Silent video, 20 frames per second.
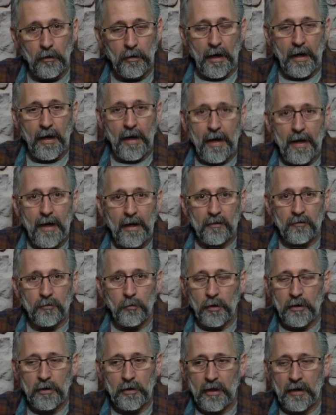I asked,
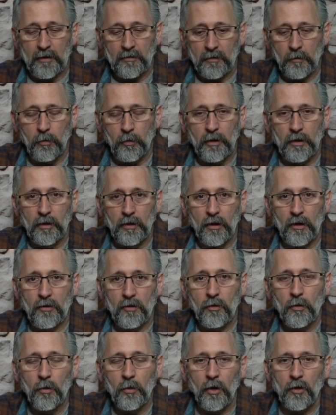what are you going to
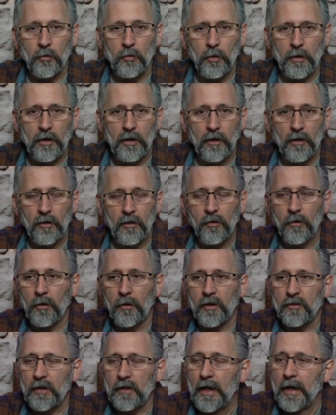do to us? What are you going to do to
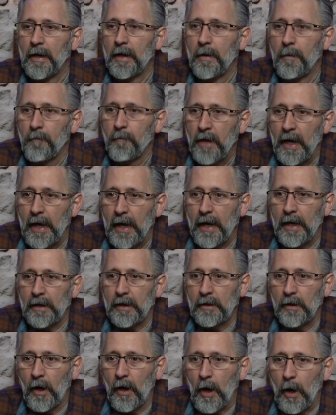us? And